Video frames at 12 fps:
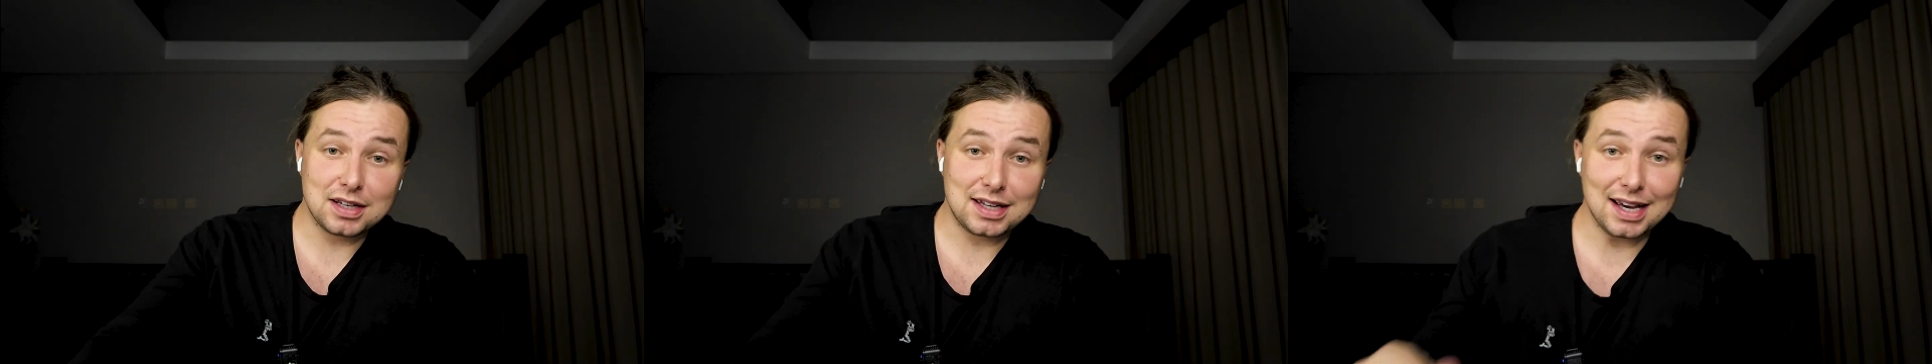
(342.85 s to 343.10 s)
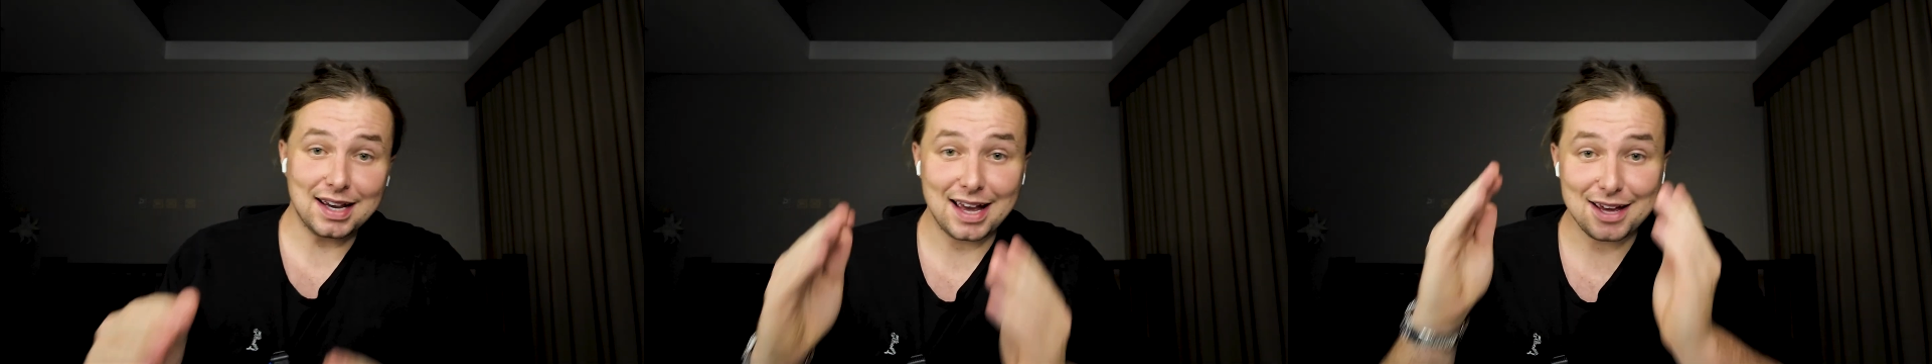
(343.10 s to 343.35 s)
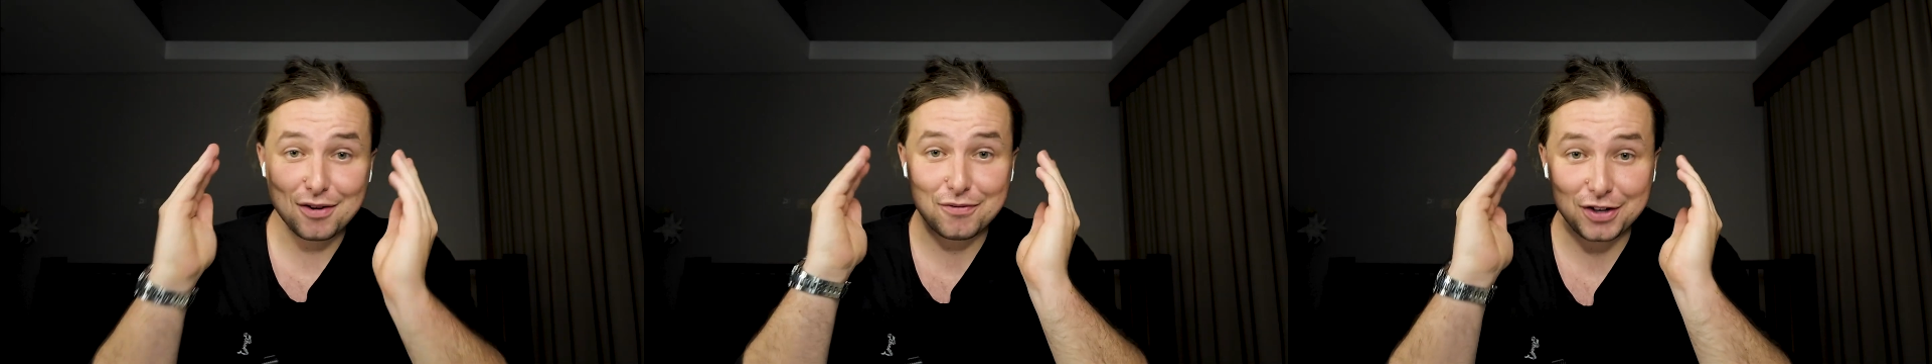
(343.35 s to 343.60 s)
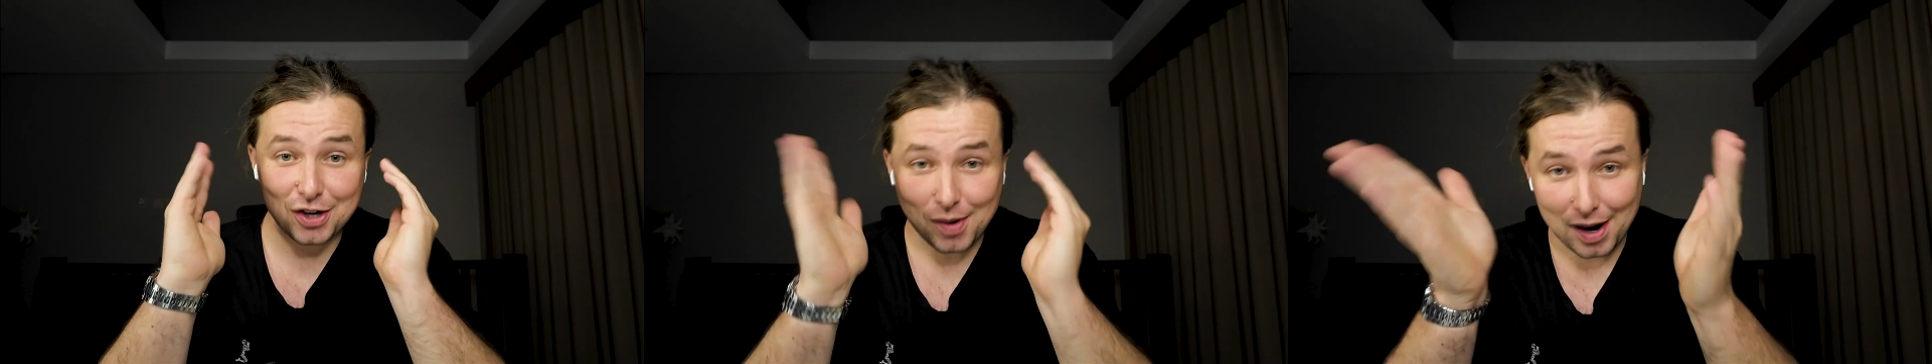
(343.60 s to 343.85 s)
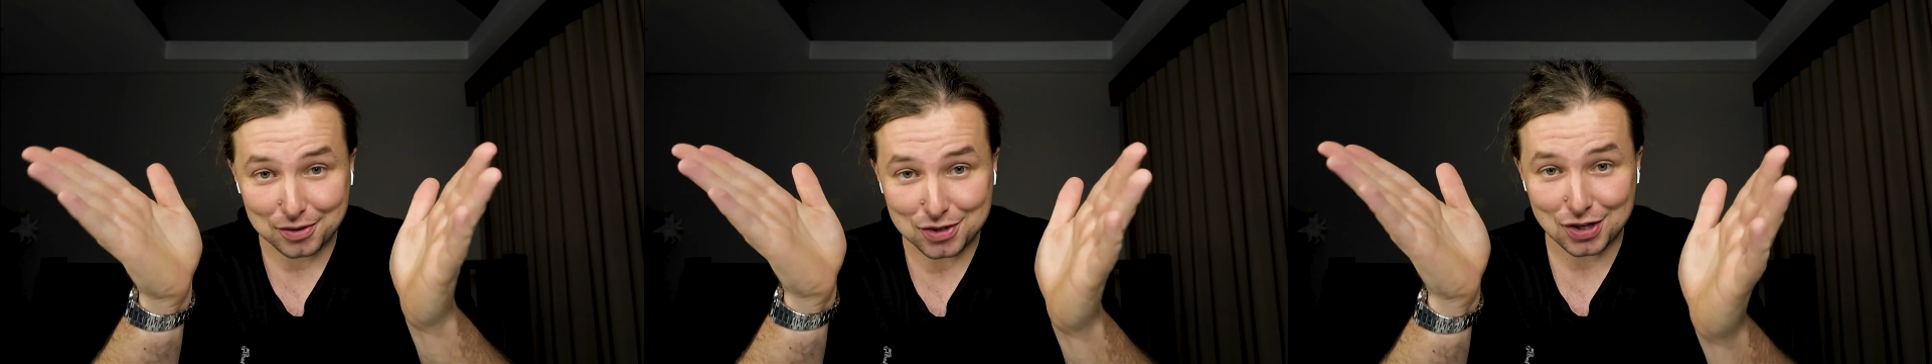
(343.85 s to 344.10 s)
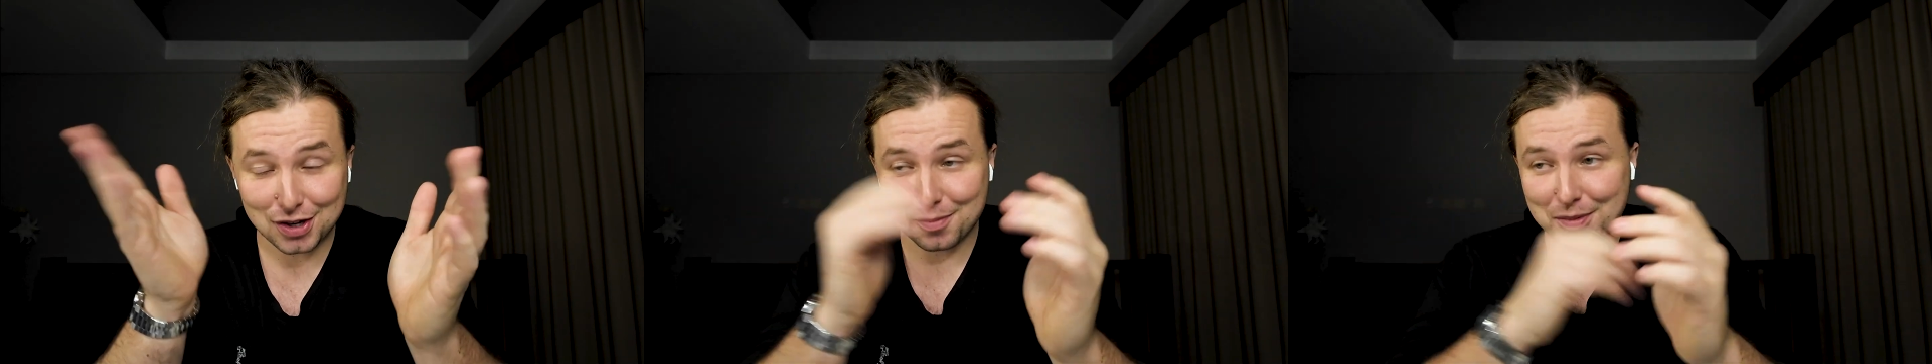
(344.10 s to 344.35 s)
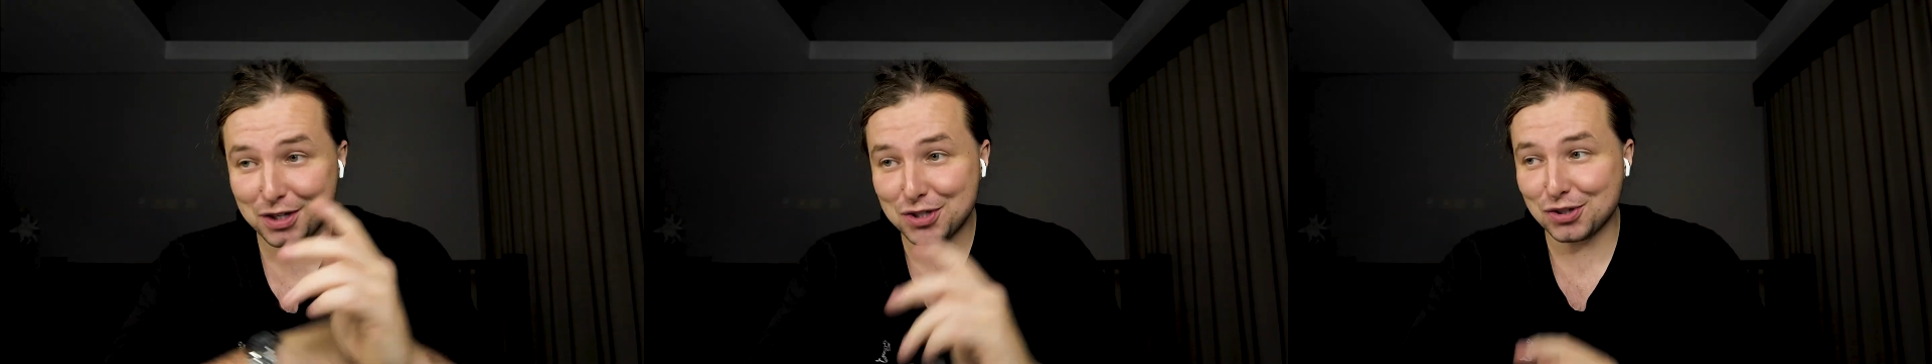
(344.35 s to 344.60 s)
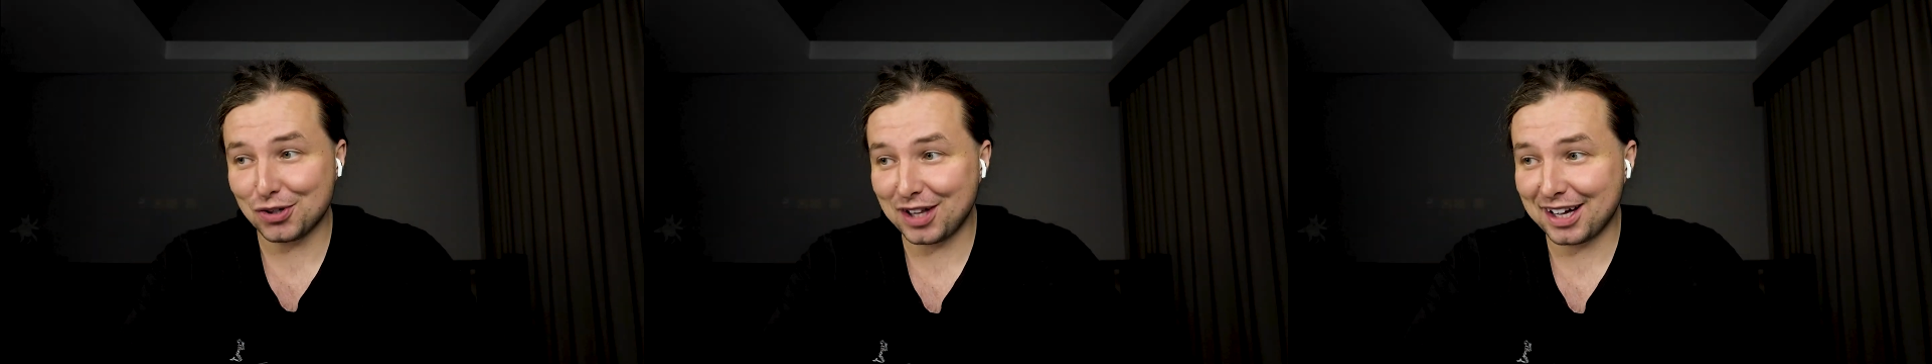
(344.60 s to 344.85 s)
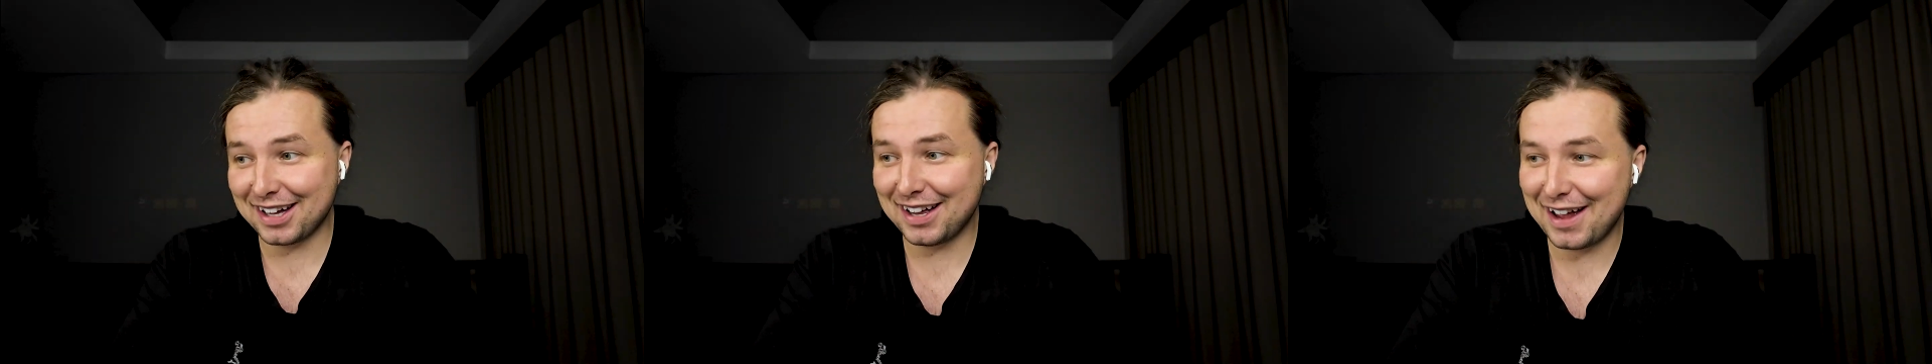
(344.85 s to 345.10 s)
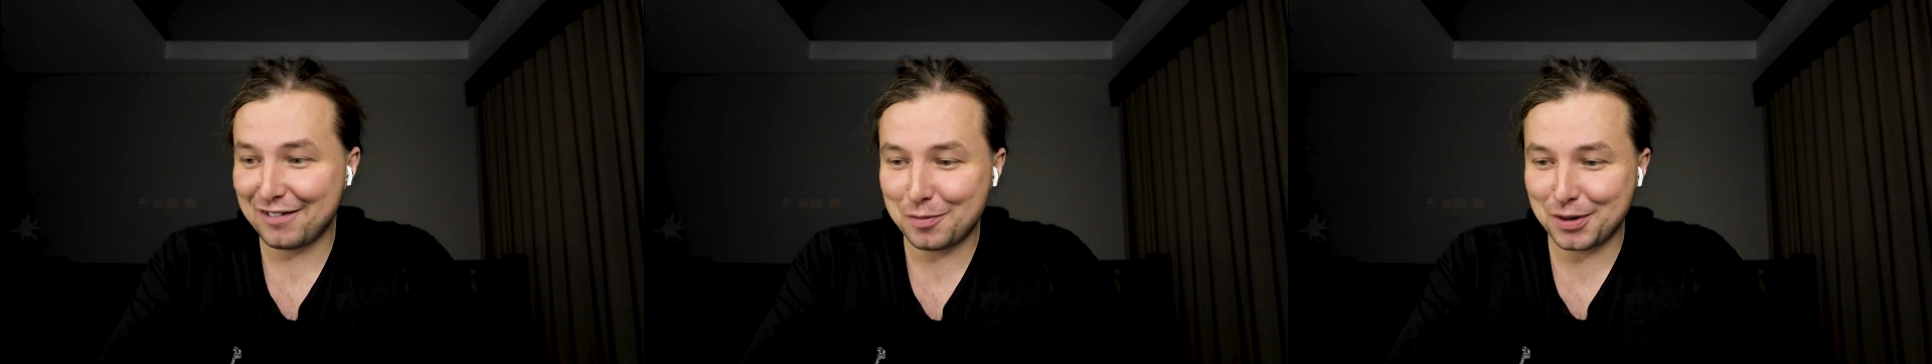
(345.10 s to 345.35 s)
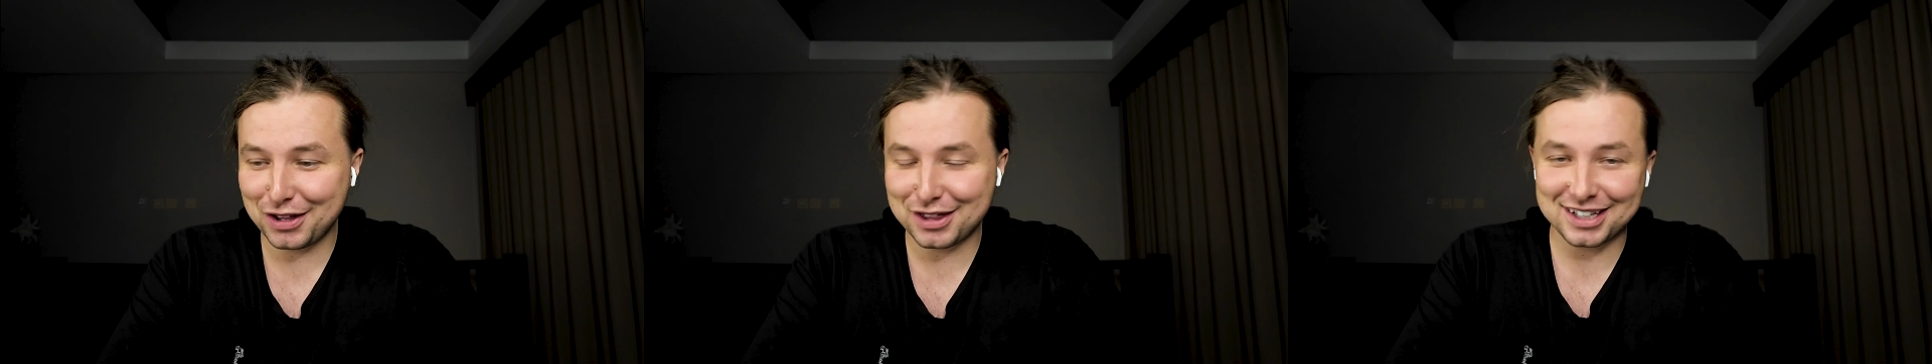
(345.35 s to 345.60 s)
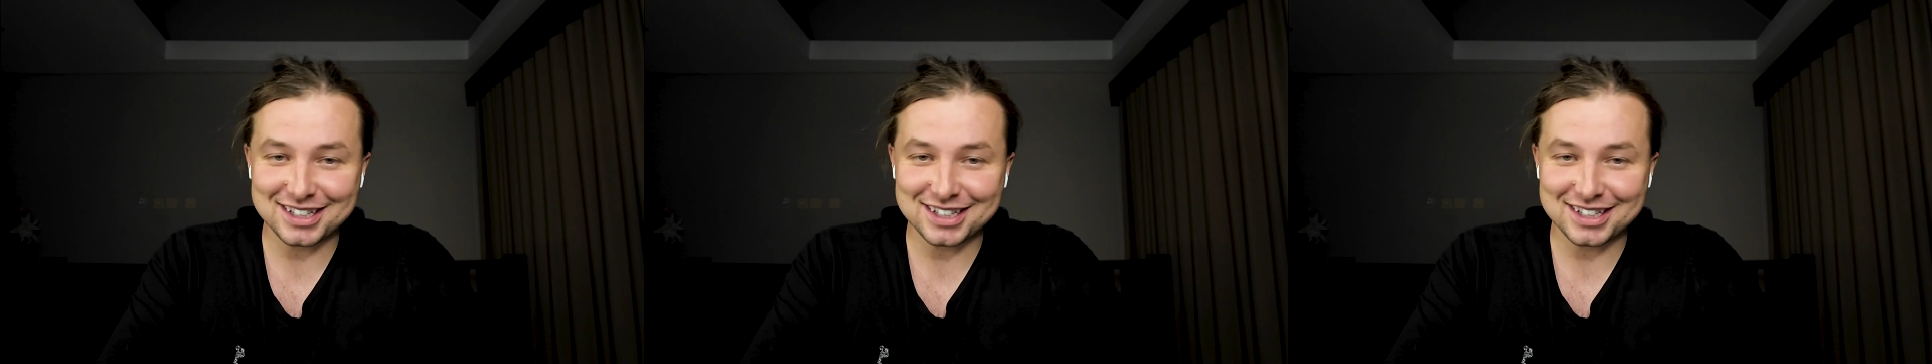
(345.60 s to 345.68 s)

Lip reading: get a video out and make sure that everybody